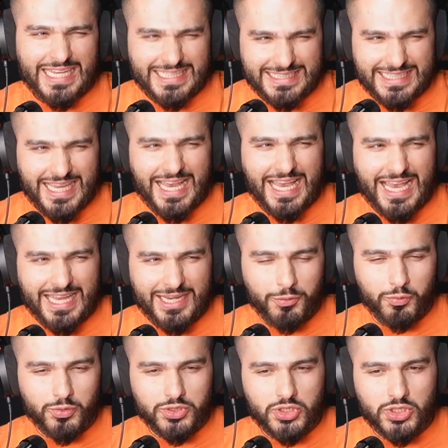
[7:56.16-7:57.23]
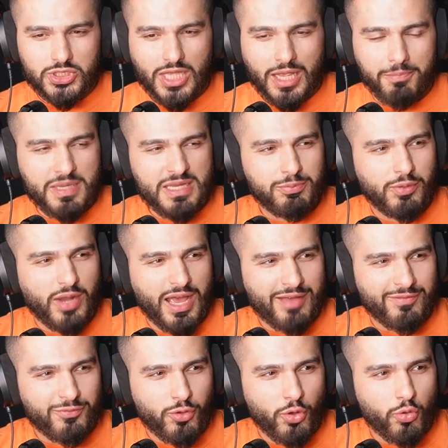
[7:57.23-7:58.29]
And it was just like people that
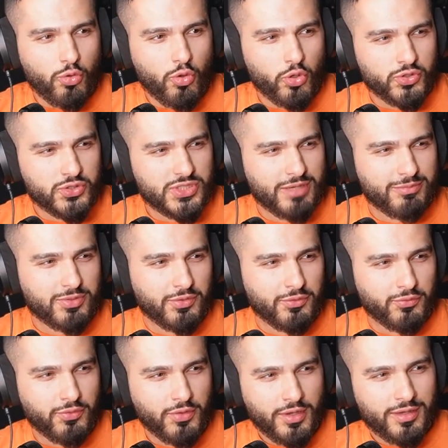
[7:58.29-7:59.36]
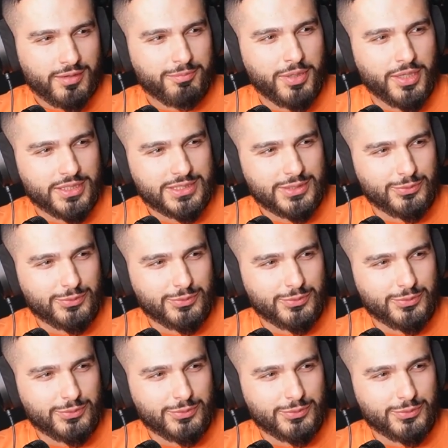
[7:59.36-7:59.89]
have no concept of personal